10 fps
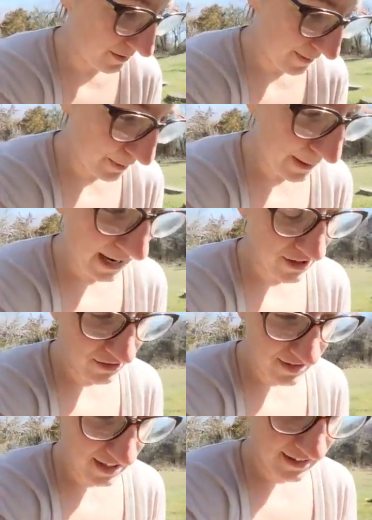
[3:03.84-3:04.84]
my patch
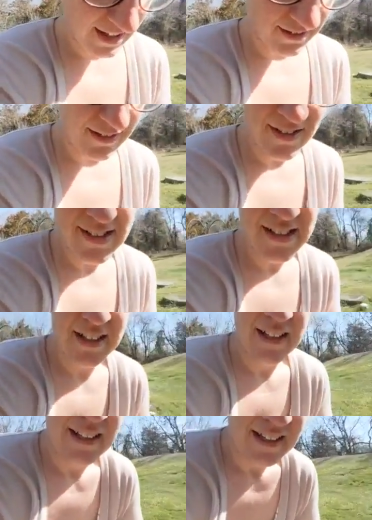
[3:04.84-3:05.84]
of dead nettles,
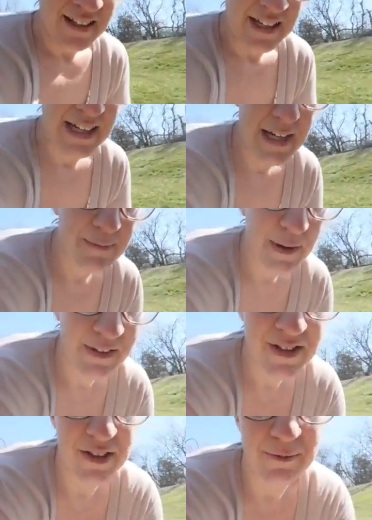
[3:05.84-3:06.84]
I'm going
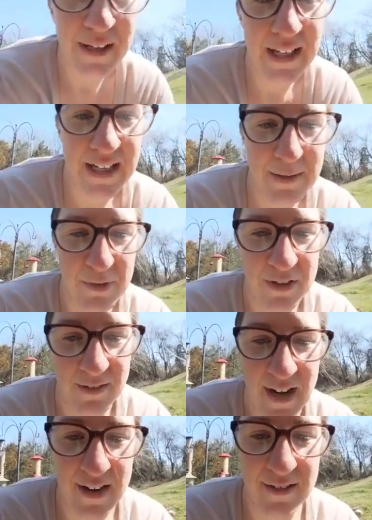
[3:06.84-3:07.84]
to turn my camera
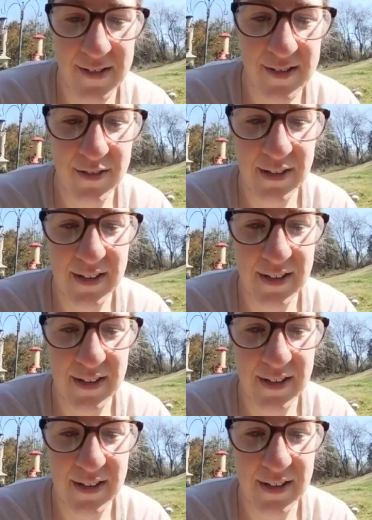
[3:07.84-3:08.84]
around so you can
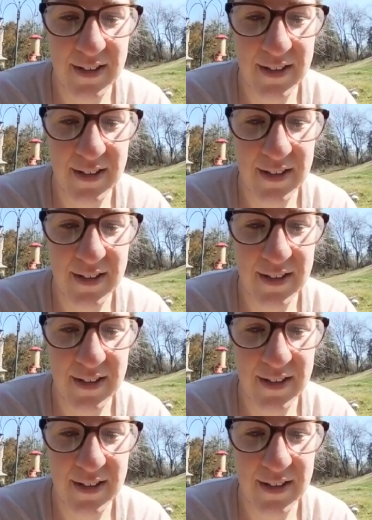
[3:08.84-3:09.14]
see.